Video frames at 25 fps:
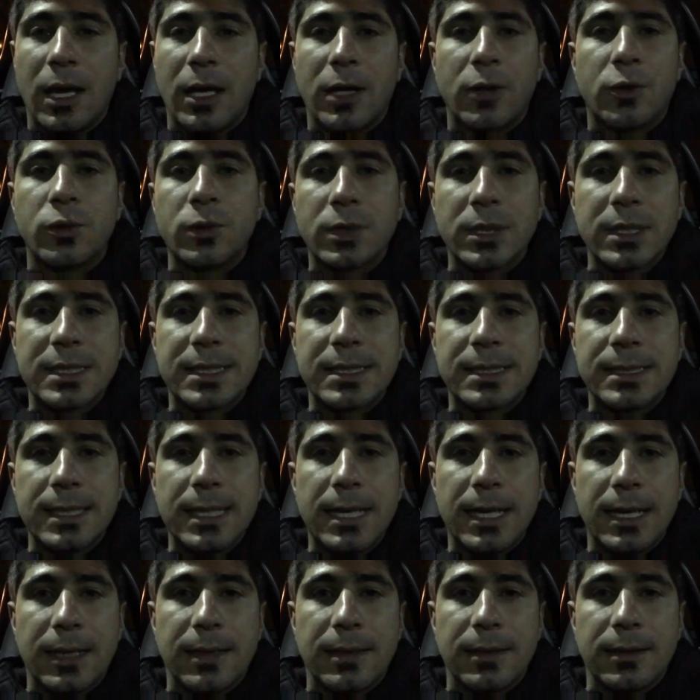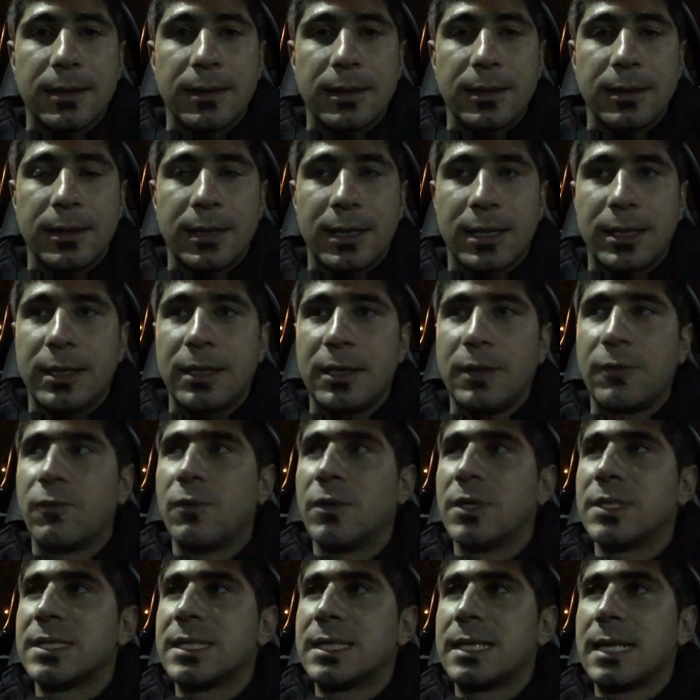I couldn't see it like it
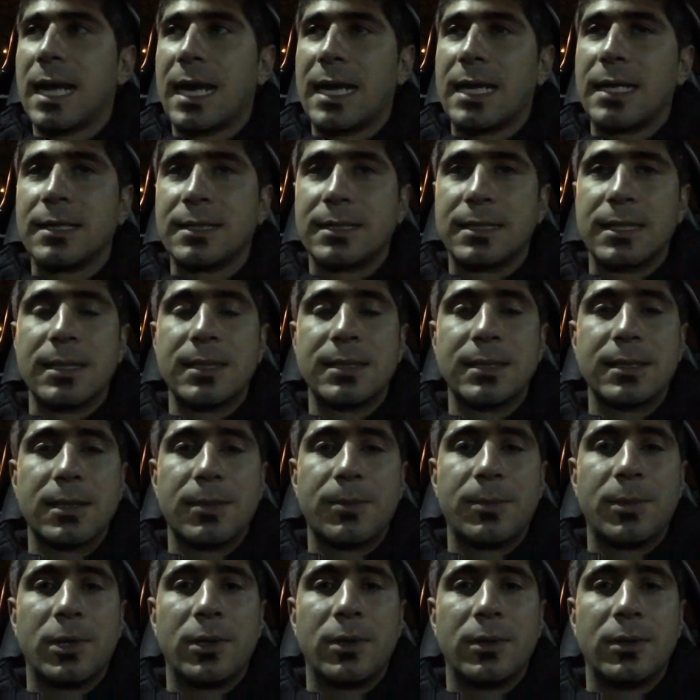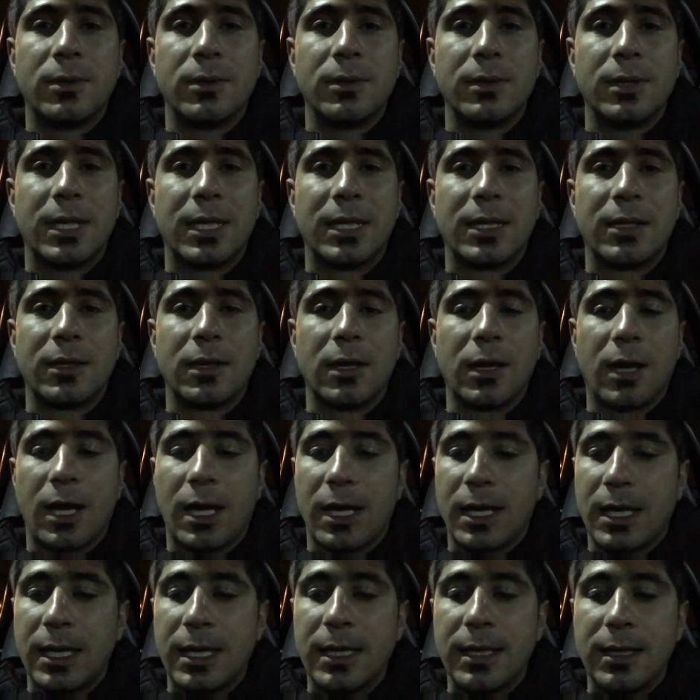wasn't accessible like I
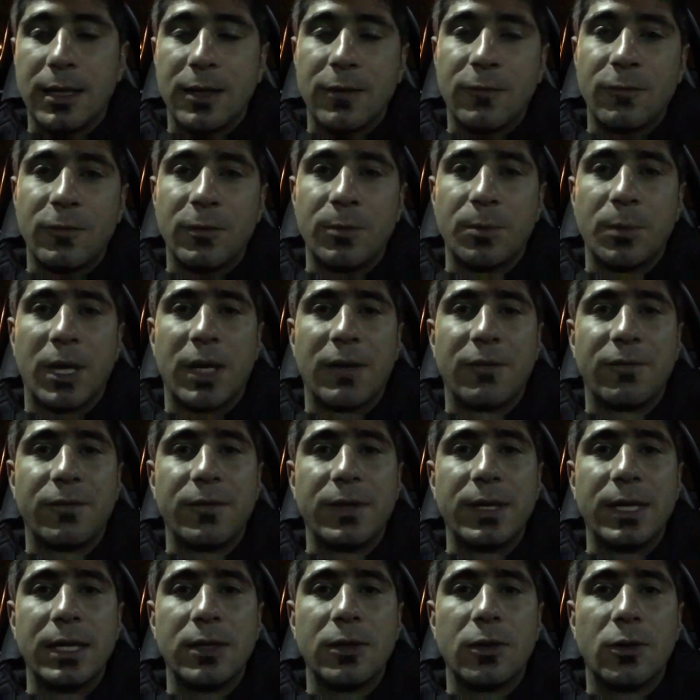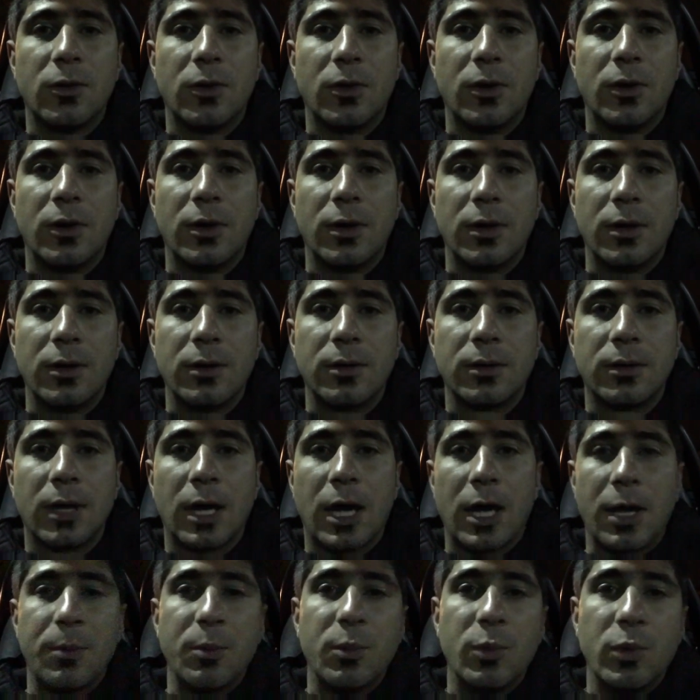hit it with my feet or
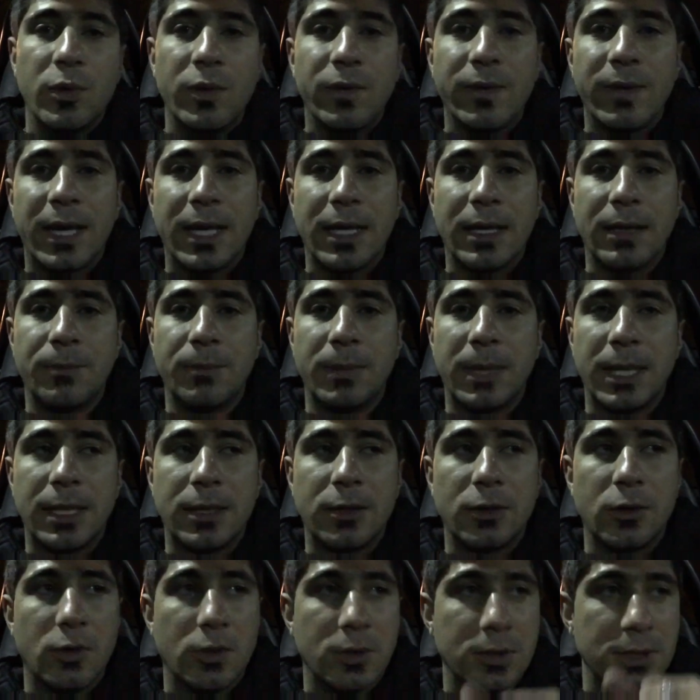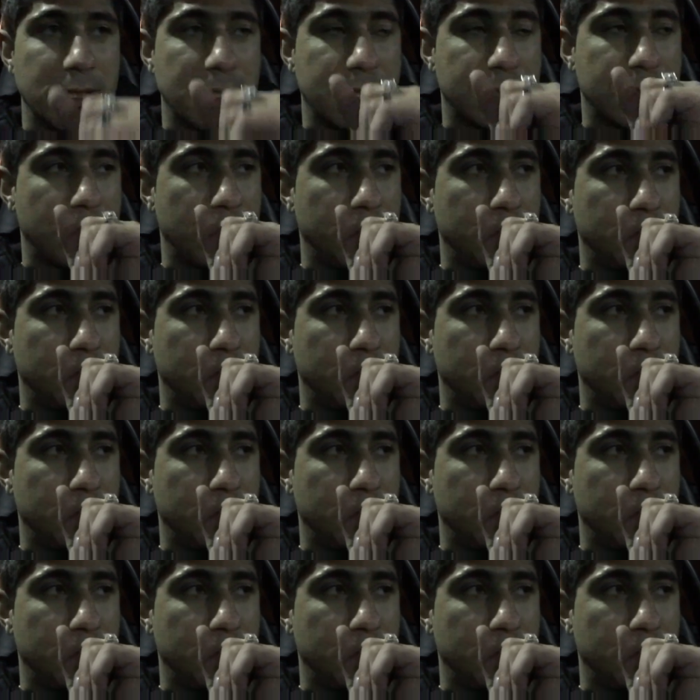I move and make noise